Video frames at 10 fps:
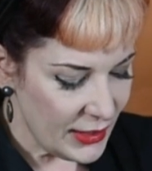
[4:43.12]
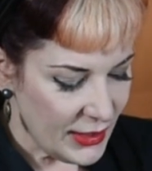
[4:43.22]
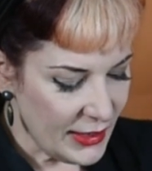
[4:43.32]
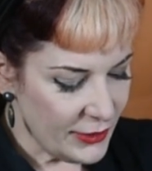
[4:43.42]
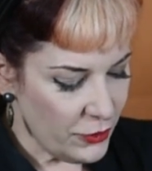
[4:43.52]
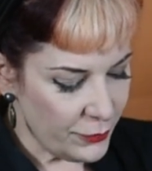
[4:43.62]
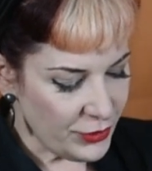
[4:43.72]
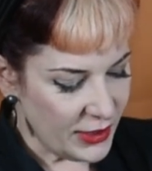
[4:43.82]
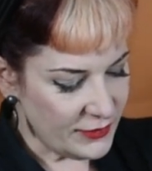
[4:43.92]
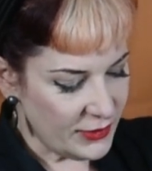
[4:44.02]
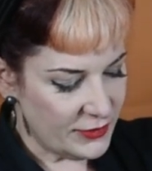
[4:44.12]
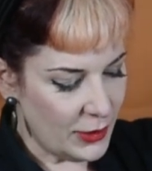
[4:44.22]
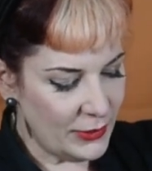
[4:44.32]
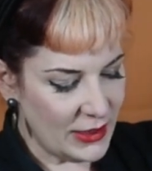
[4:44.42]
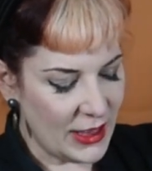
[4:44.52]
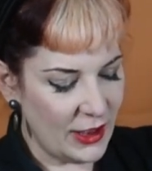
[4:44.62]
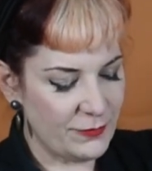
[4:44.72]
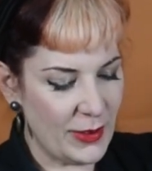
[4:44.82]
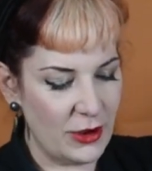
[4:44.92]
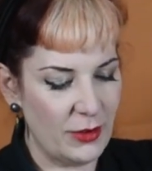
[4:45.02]
It incorporates a double layer of
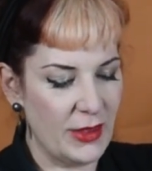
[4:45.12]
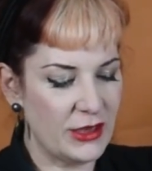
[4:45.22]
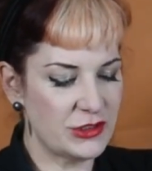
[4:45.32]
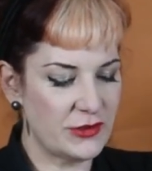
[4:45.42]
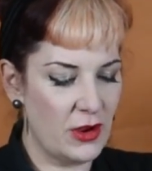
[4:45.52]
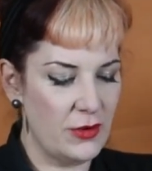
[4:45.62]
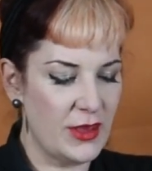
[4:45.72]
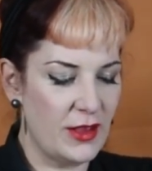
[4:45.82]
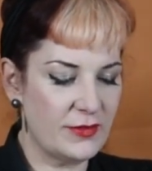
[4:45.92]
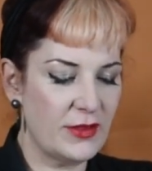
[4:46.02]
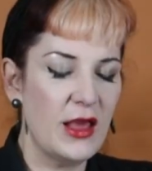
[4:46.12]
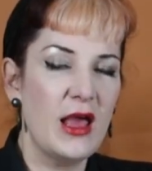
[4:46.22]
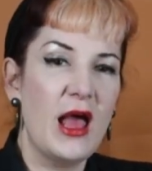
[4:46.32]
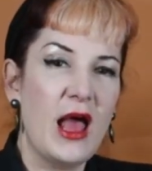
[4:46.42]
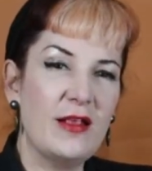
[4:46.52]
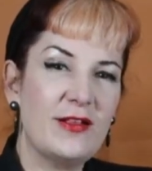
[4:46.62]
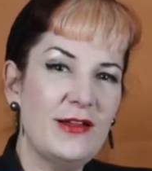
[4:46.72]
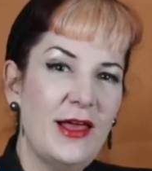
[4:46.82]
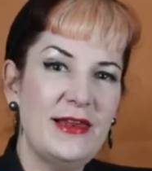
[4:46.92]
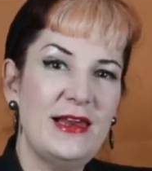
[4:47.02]
powermesh, so there's
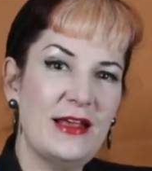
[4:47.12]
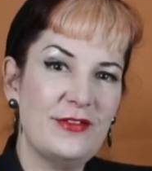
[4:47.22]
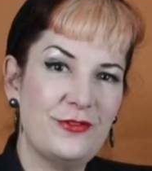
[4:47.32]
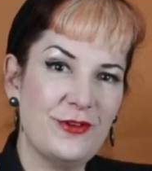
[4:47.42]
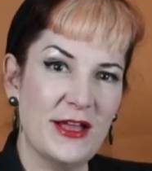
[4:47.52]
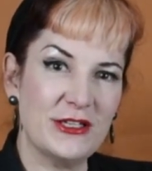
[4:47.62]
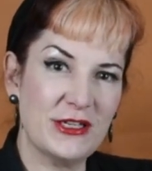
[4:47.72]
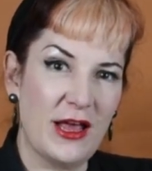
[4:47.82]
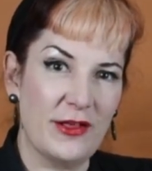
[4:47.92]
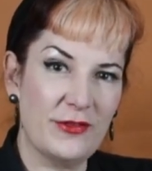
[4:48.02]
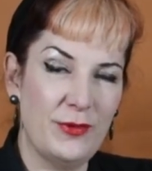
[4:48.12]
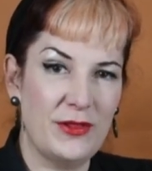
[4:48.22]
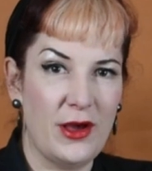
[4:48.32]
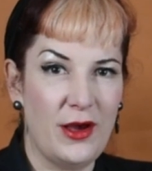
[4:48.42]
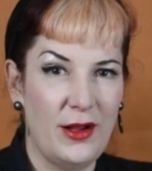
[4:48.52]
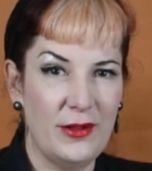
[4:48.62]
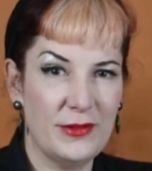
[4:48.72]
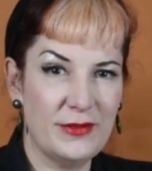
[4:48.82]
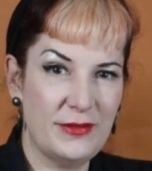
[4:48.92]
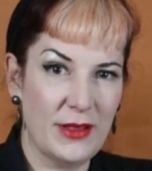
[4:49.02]
slightly less stretch as with our
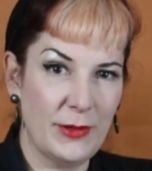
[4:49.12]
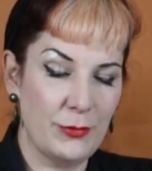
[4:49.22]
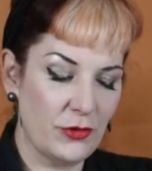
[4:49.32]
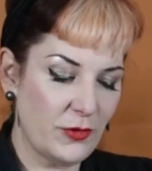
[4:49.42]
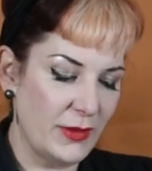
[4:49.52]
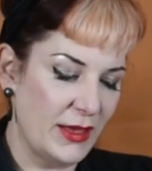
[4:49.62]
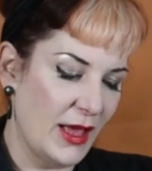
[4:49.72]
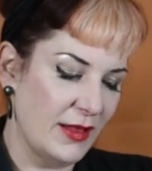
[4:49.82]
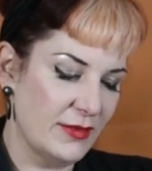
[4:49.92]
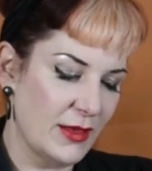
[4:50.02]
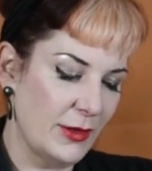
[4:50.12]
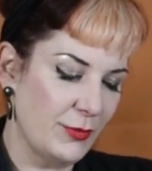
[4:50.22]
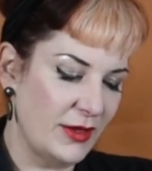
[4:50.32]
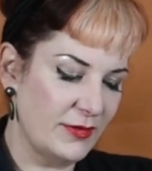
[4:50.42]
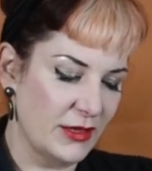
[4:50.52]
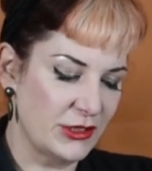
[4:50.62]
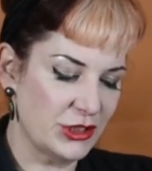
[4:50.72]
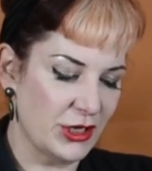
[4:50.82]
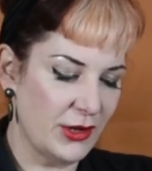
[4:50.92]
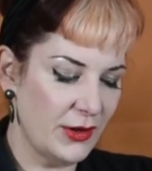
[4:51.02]
Demi Waspy and Demi waist
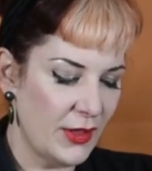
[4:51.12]
cincher.